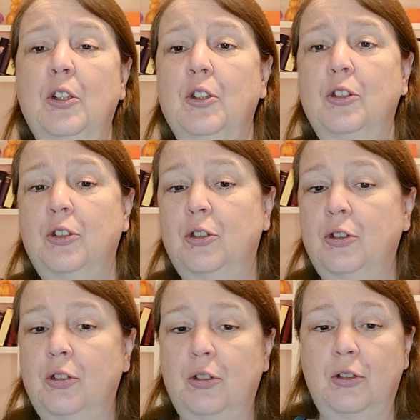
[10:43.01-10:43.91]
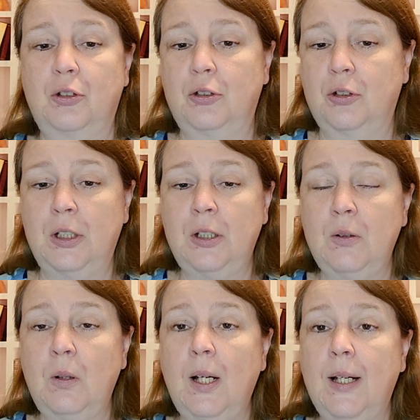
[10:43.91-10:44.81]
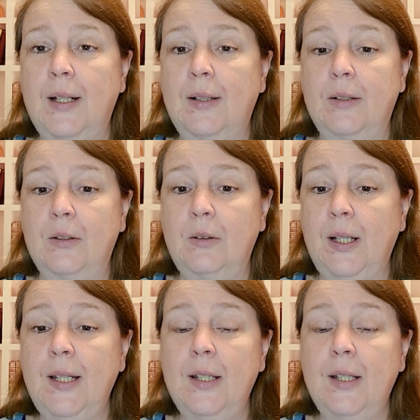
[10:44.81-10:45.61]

Shh, just cry, okay?